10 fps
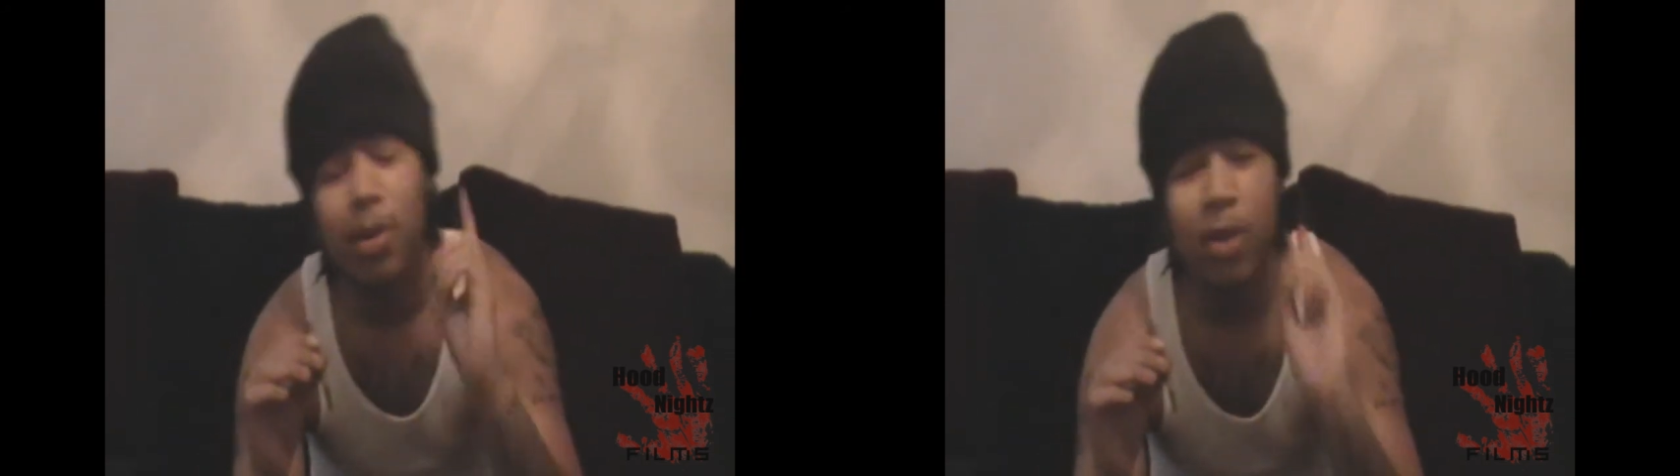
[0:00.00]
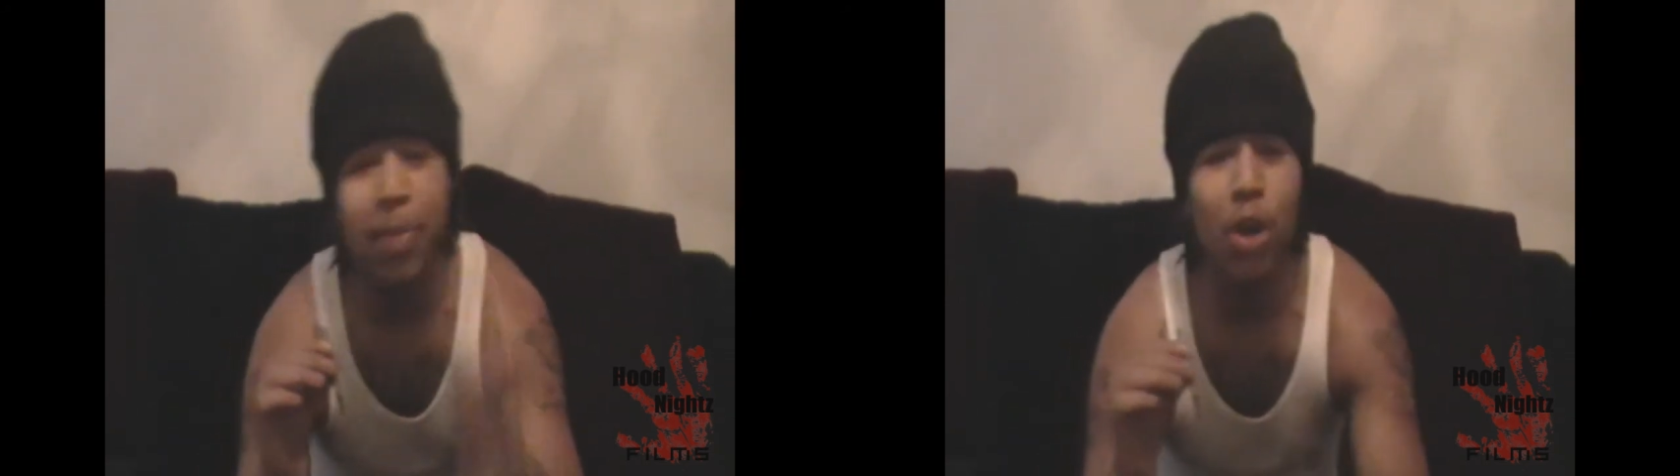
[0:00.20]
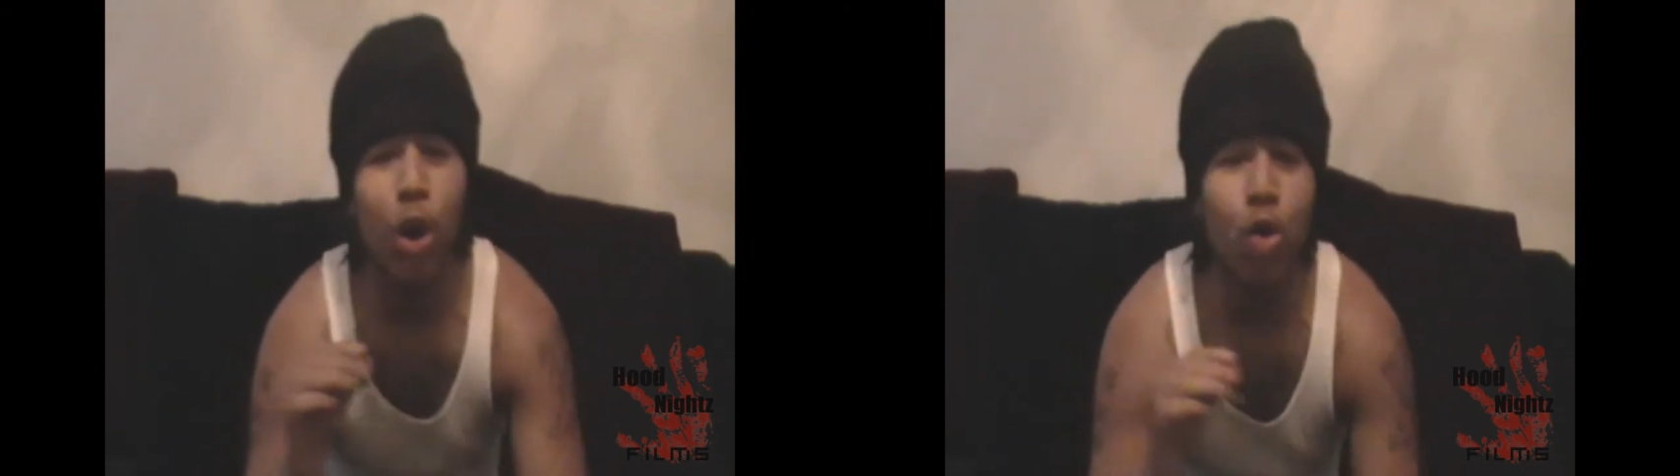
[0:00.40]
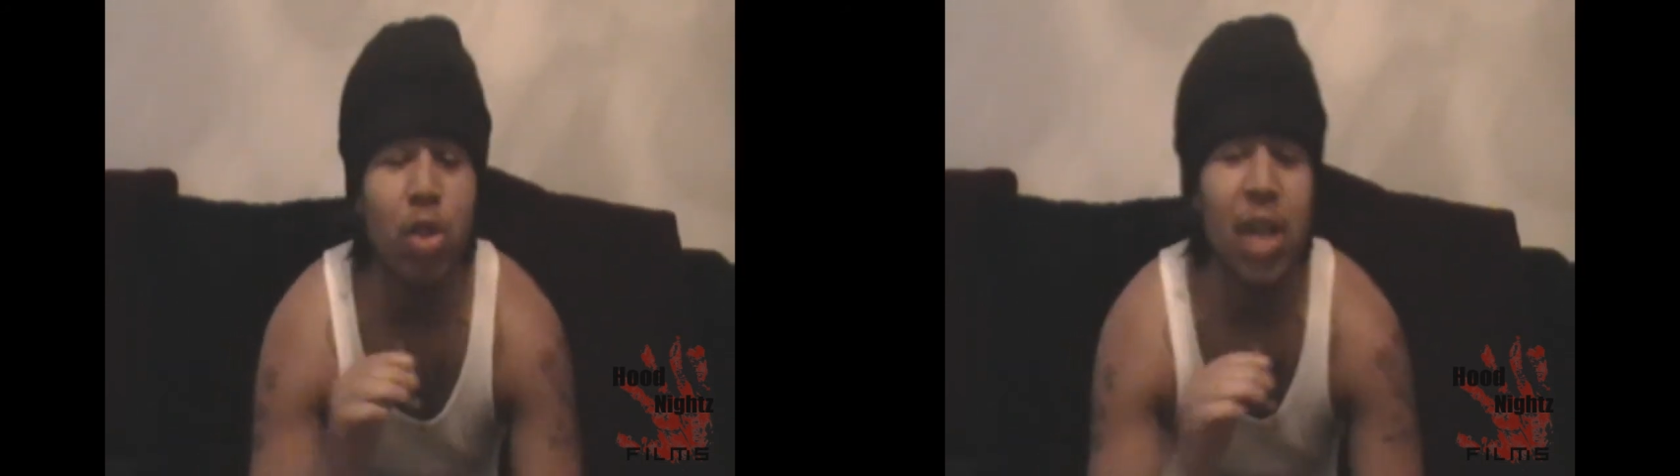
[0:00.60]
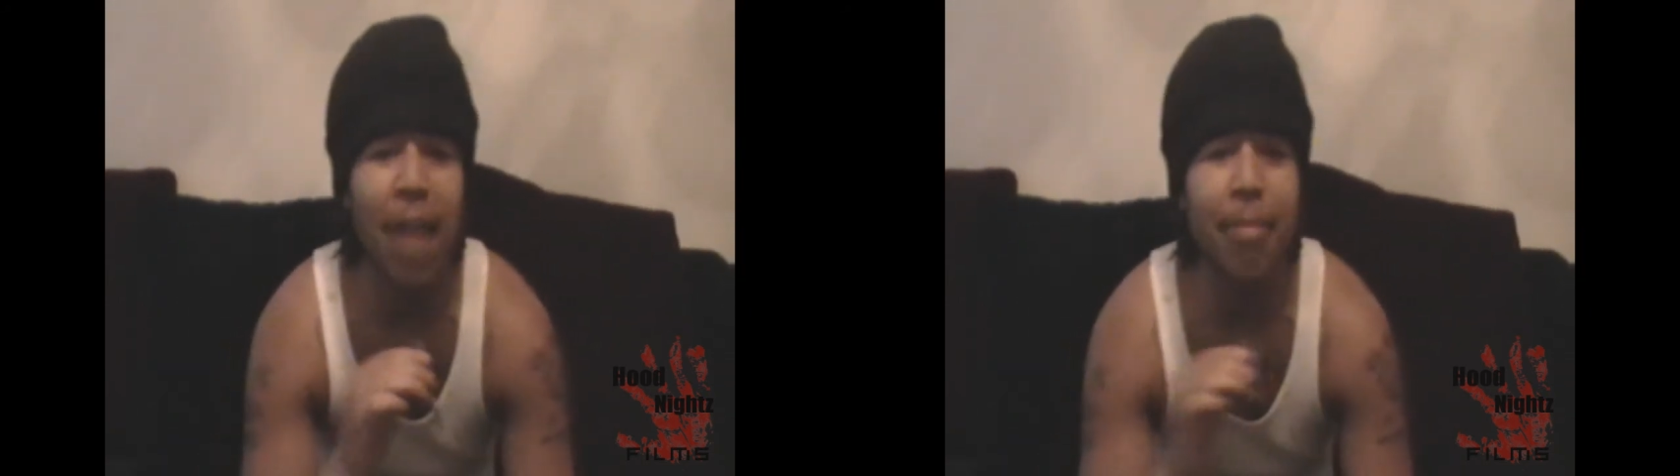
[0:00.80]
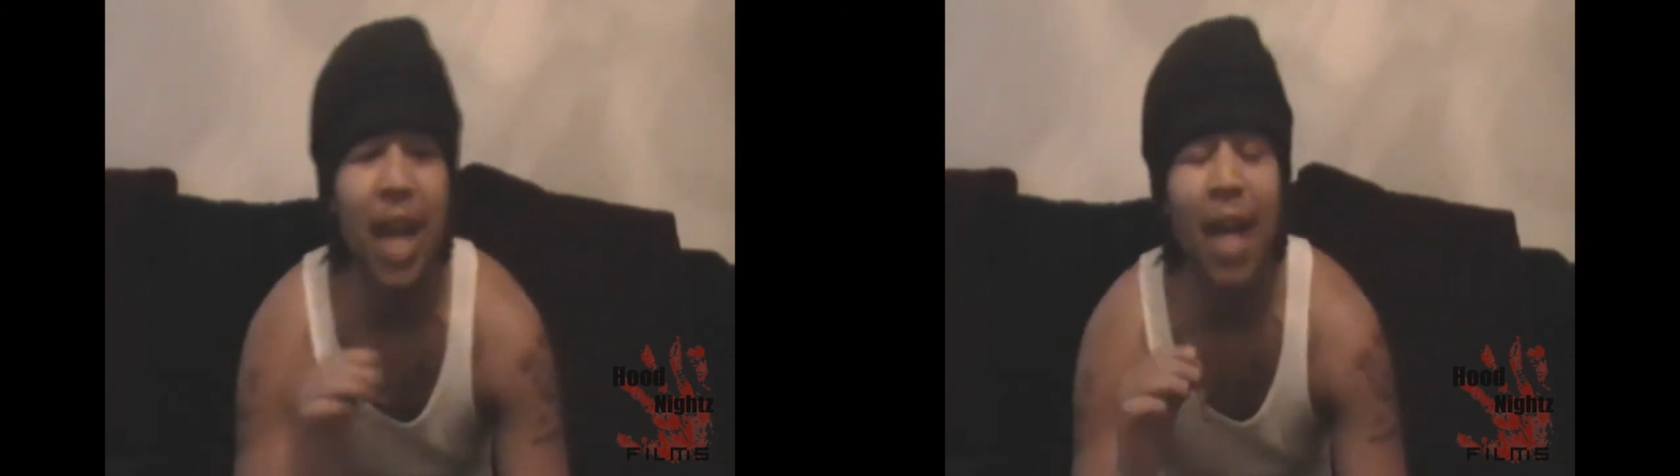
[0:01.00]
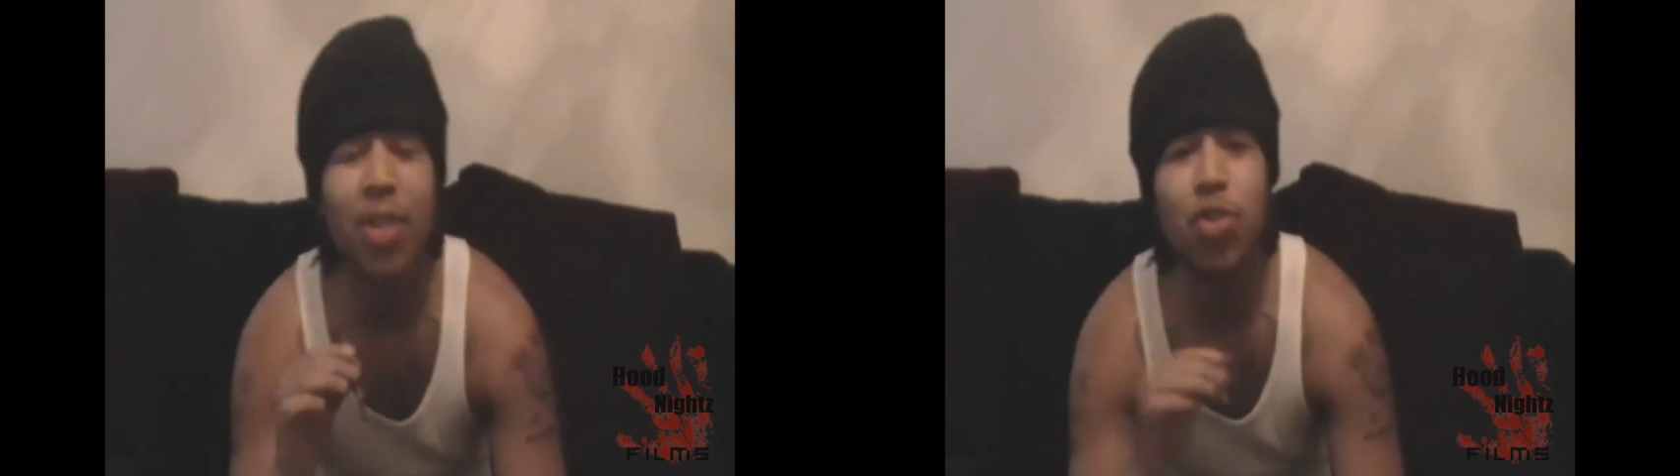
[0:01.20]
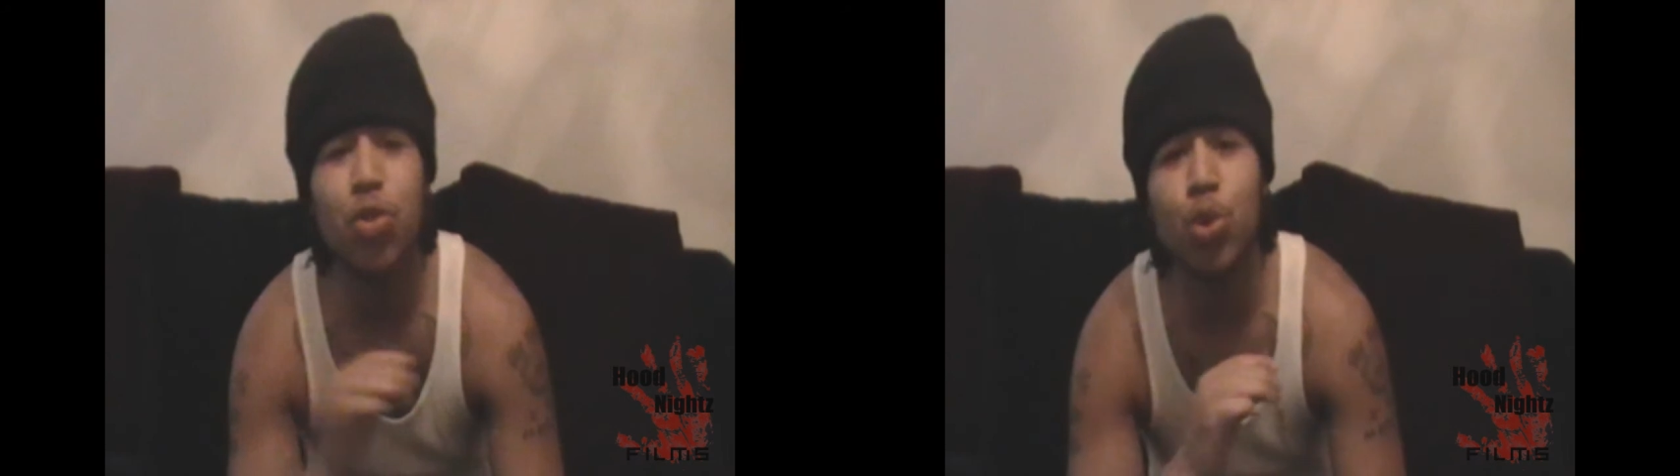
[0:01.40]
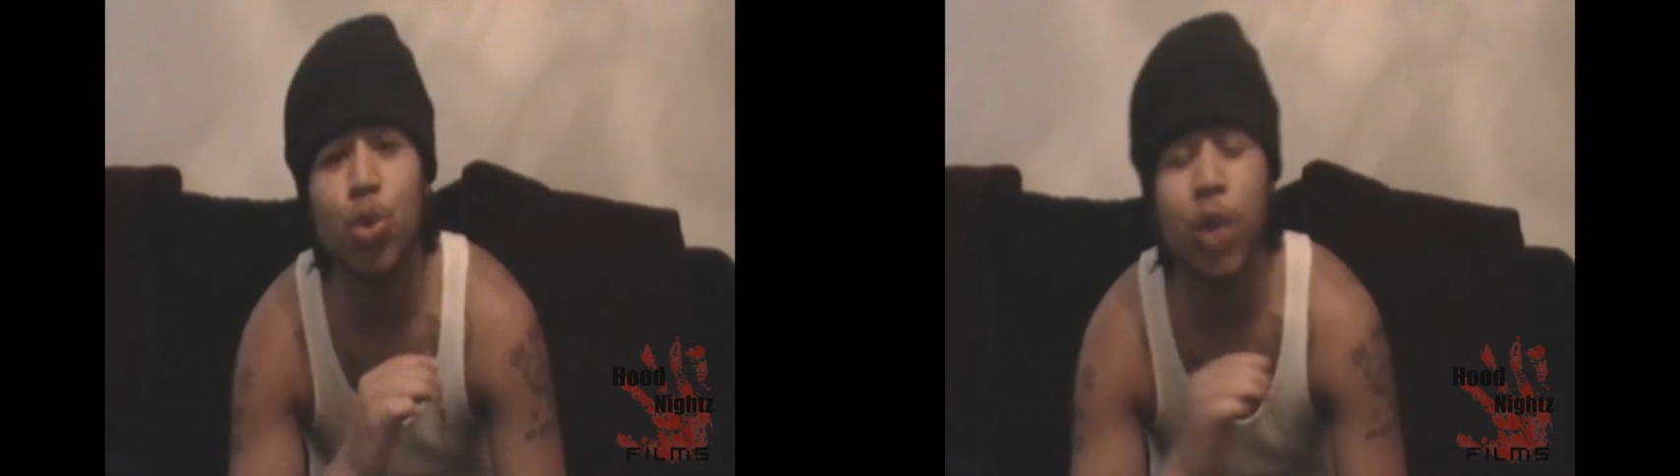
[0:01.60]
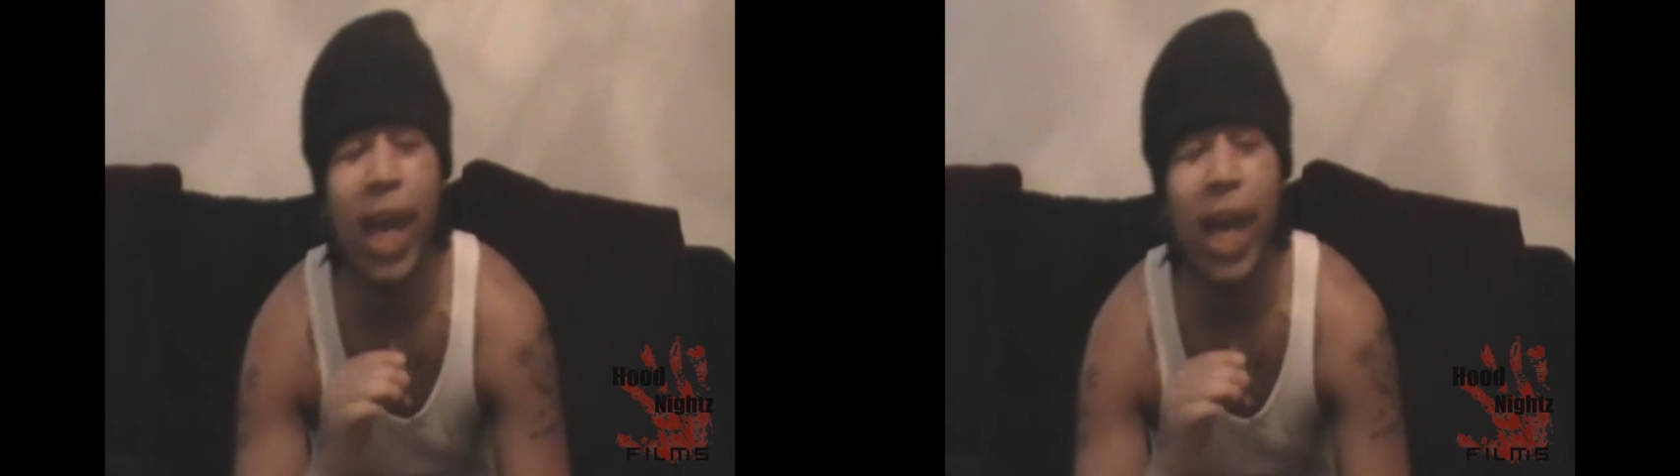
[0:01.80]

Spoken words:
What up, the whole top notch crew?